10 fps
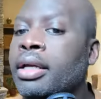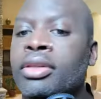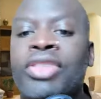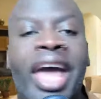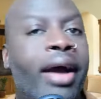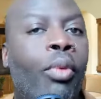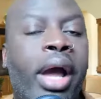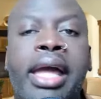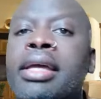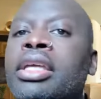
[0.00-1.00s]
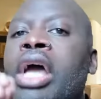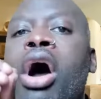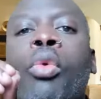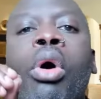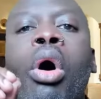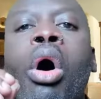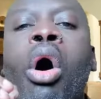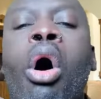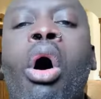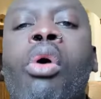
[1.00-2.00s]
That way, y'all will
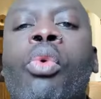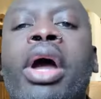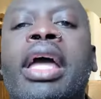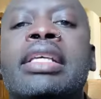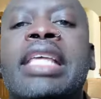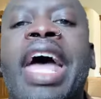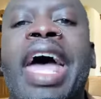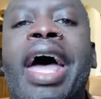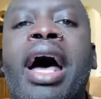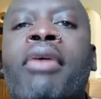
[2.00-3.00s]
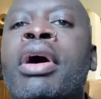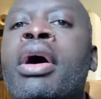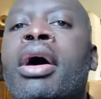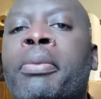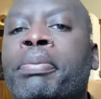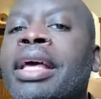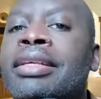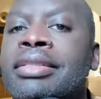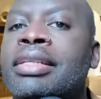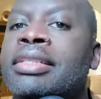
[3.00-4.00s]
always have a
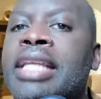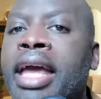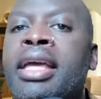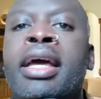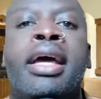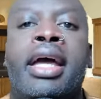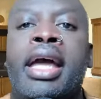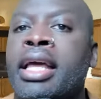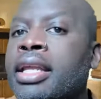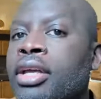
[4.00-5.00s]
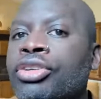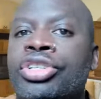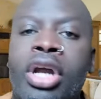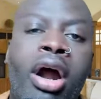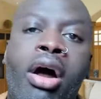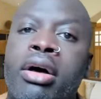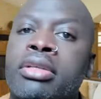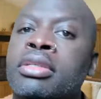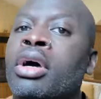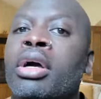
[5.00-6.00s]
place to stay, and then
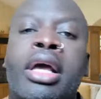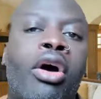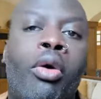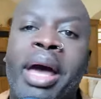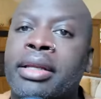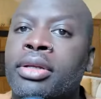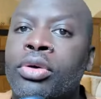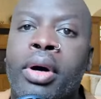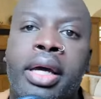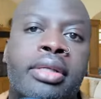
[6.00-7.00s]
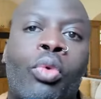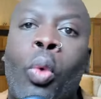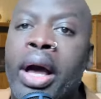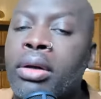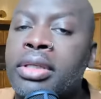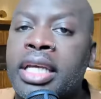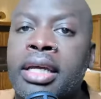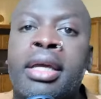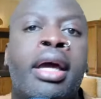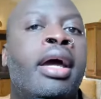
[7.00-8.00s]
Charles can go back to doing his
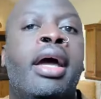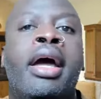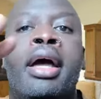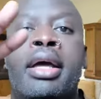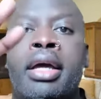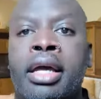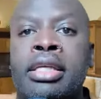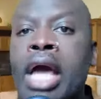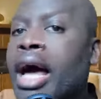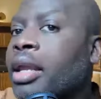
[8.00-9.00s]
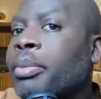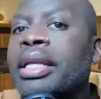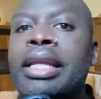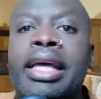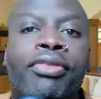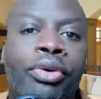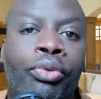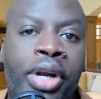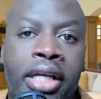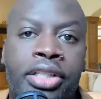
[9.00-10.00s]
welding. Y'all will be living
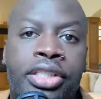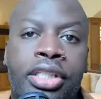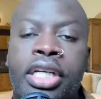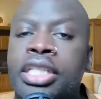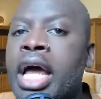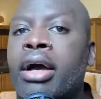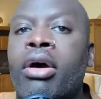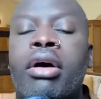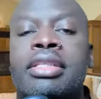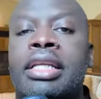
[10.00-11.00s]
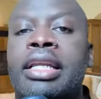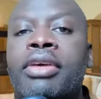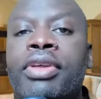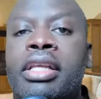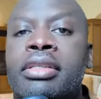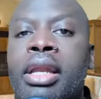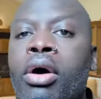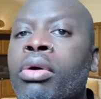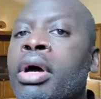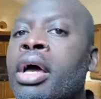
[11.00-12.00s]
rich because y'all cost of living is
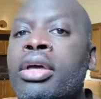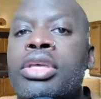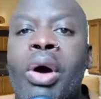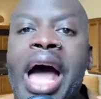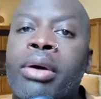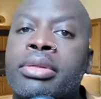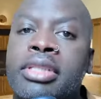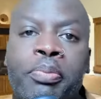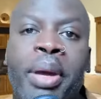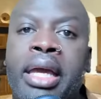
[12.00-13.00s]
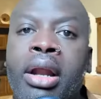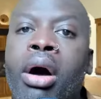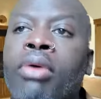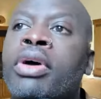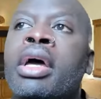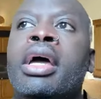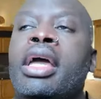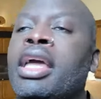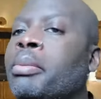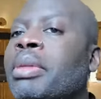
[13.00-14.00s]
low. Your house is paid off.
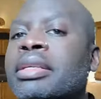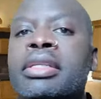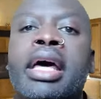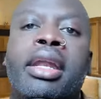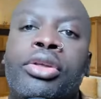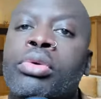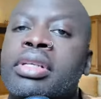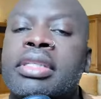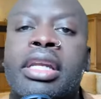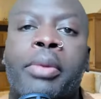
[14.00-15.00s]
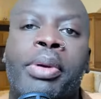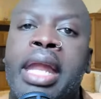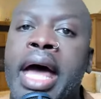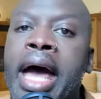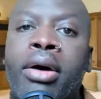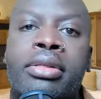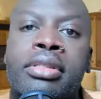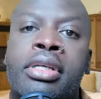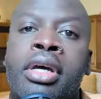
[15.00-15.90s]
And Miss Netta, you can sit up in the house